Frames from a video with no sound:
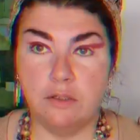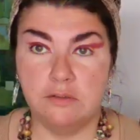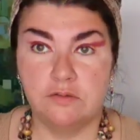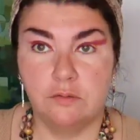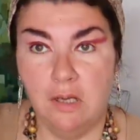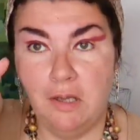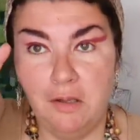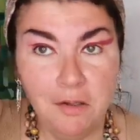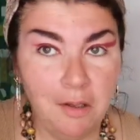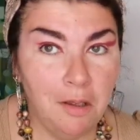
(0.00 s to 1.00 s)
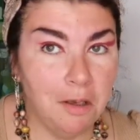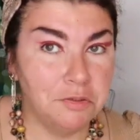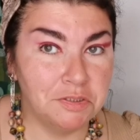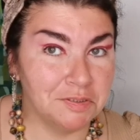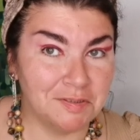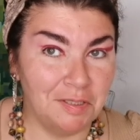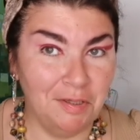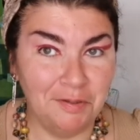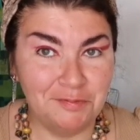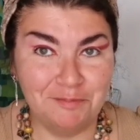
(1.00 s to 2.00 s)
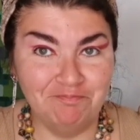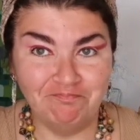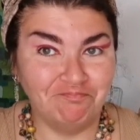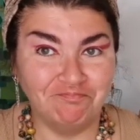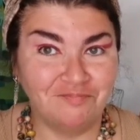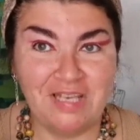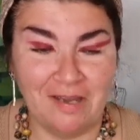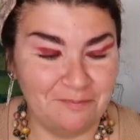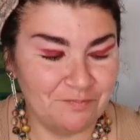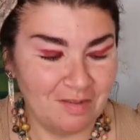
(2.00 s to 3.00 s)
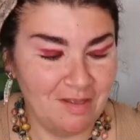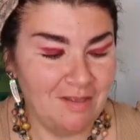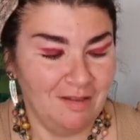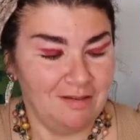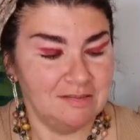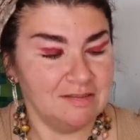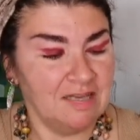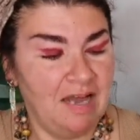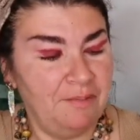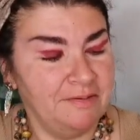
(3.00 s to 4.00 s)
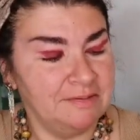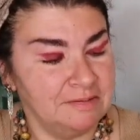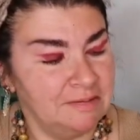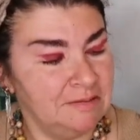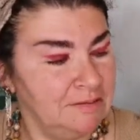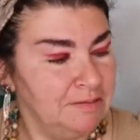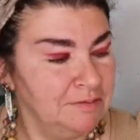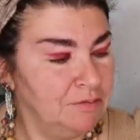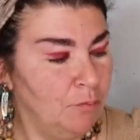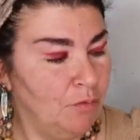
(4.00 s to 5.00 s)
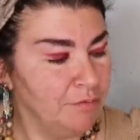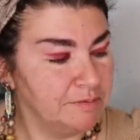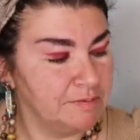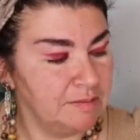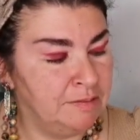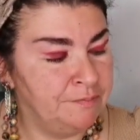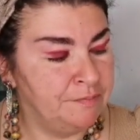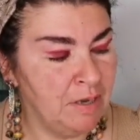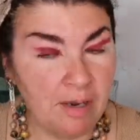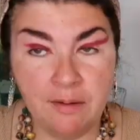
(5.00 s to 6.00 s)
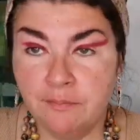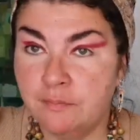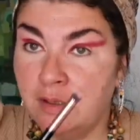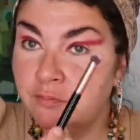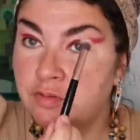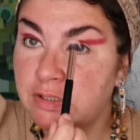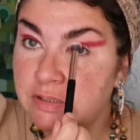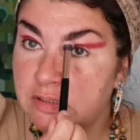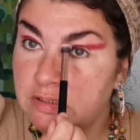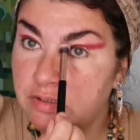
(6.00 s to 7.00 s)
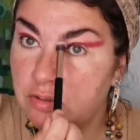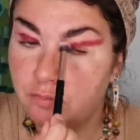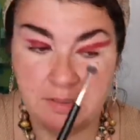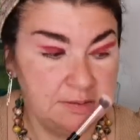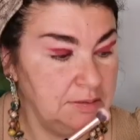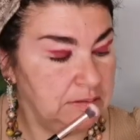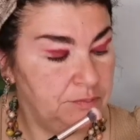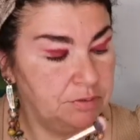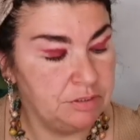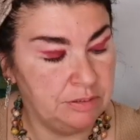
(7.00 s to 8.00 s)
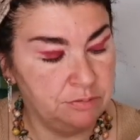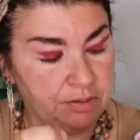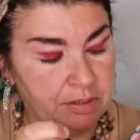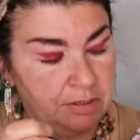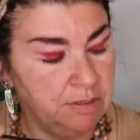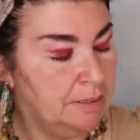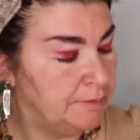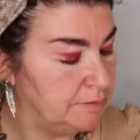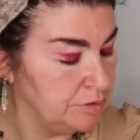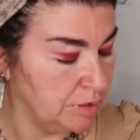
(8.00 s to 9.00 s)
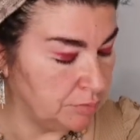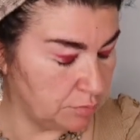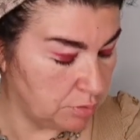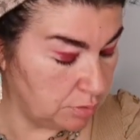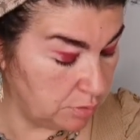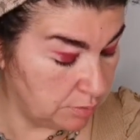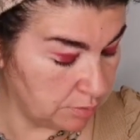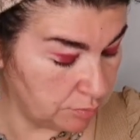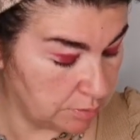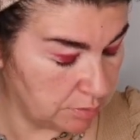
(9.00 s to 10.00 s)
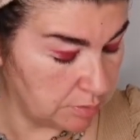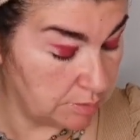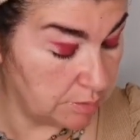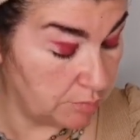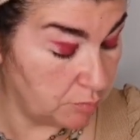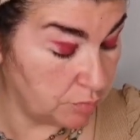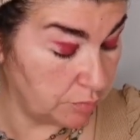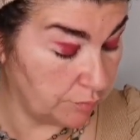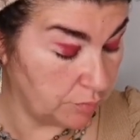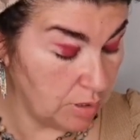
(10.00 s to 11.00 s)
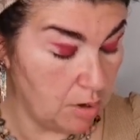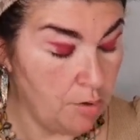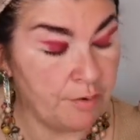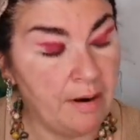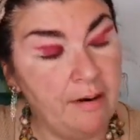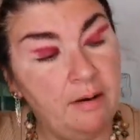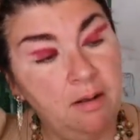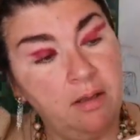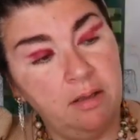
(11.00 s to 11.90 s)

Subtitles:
Okay, so I just yeah, that's happened. No worries. Now I'm just try to place a little bit shadow here, and this shadow calls, what is the name of your aura?